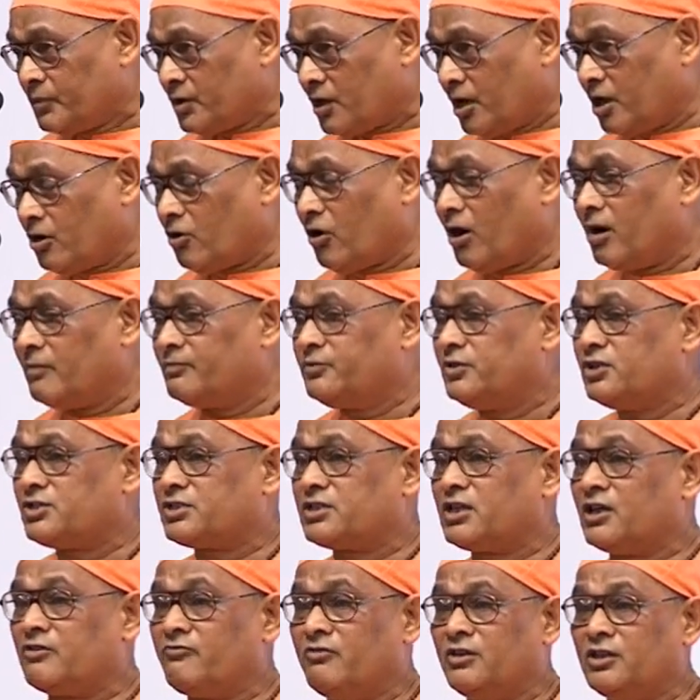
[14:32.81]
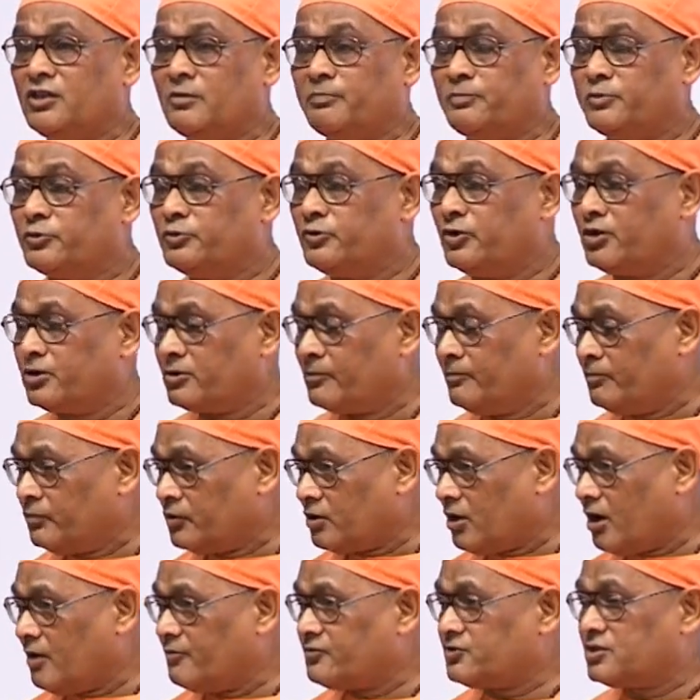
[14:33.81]
and of this serving the poor,
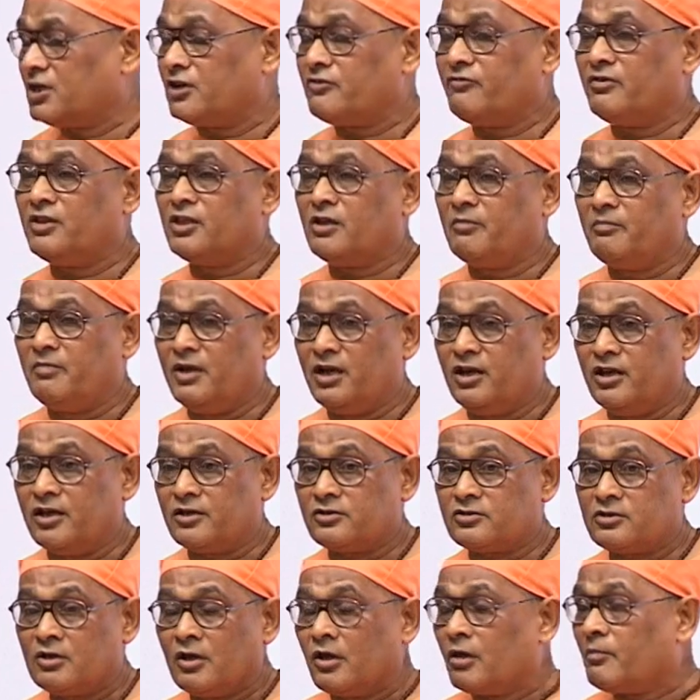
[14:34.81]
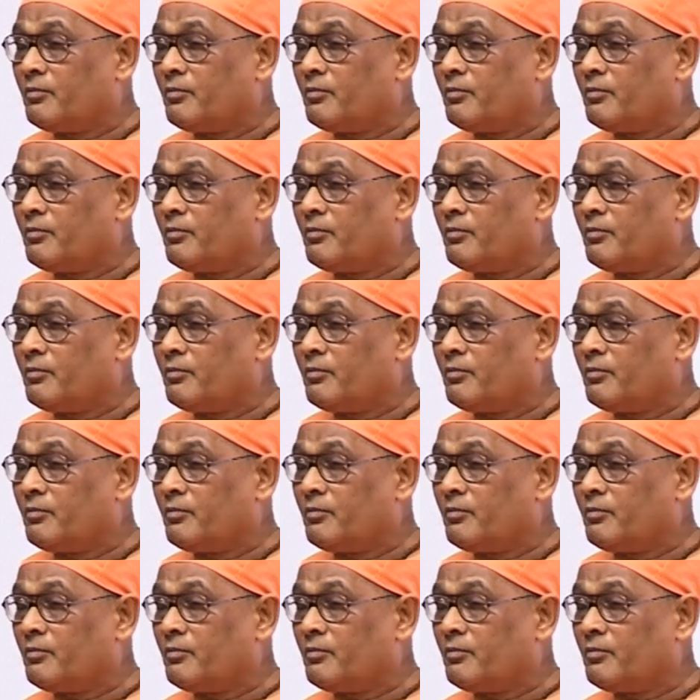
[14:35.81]
of serving the millions.